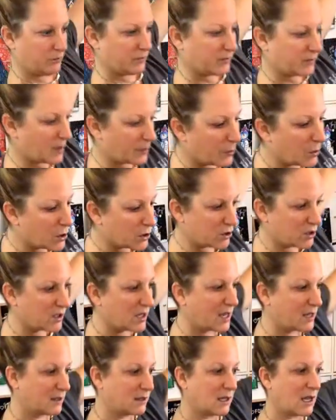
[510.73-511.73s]
the porch
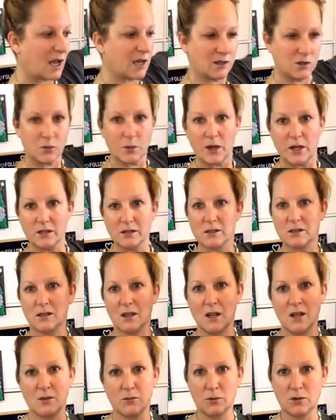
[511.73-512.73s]
sign size ones
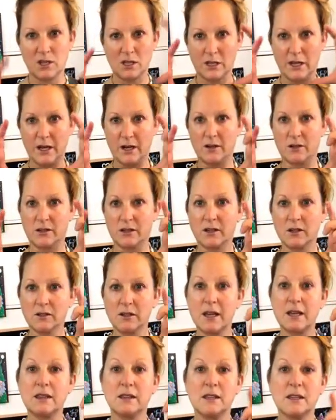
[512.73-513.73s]
with the letters that are
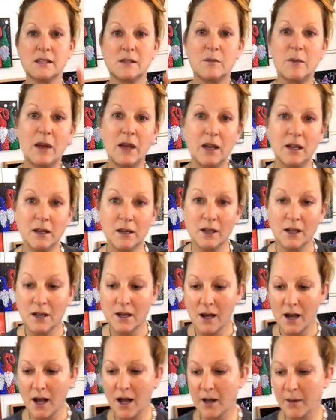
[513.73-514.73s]
like this big,
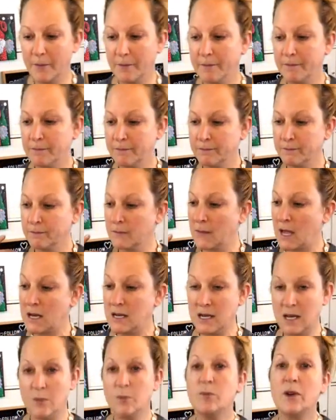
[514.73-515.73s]

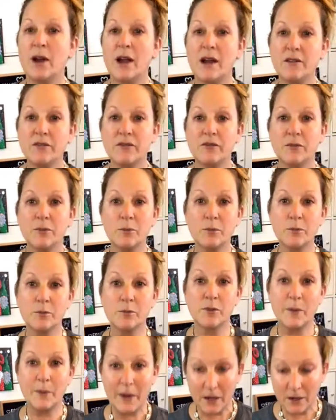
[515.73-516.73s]
deep breath,
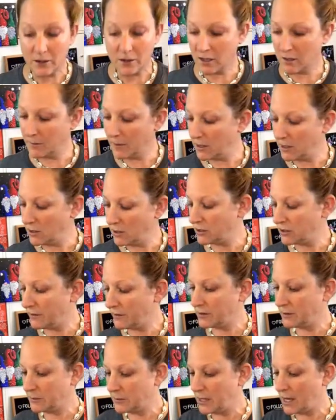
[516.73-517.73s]
prepare to commit yourself
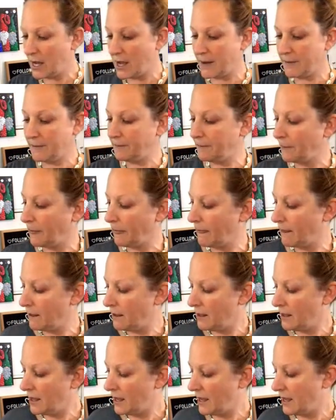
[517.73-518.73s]
some time.
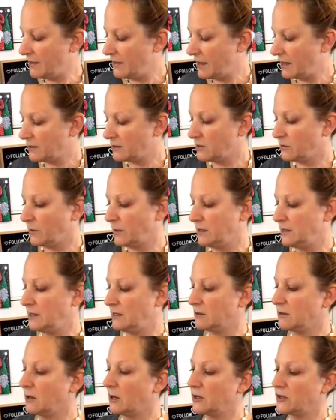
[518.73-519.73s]
And that's when
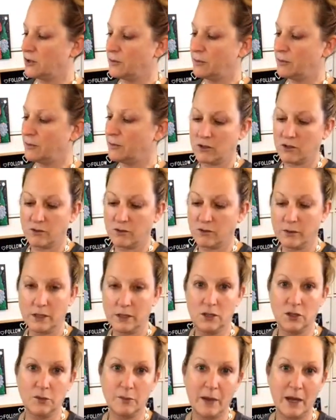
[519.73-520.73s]
these larger brushes really
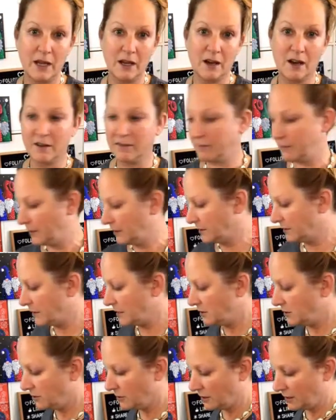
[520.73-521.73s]
do pay off, because then
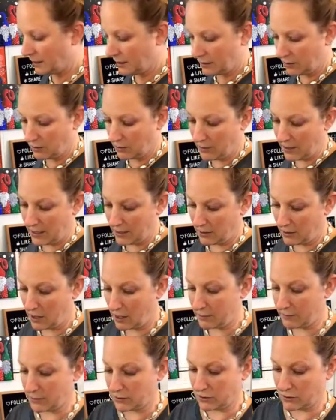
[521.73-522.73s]
you can get great
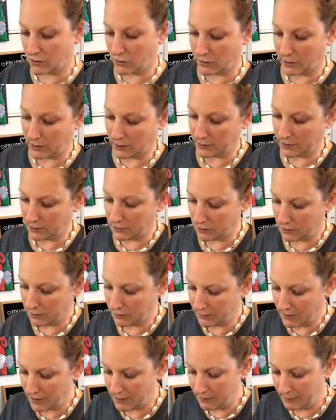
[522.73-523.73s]
coverage quickly. So if
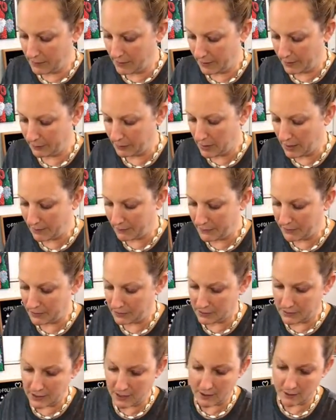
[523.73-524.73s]
I like plop
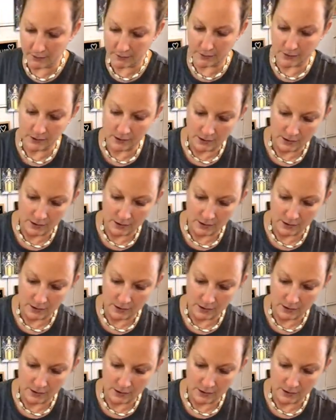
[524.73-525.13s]
this down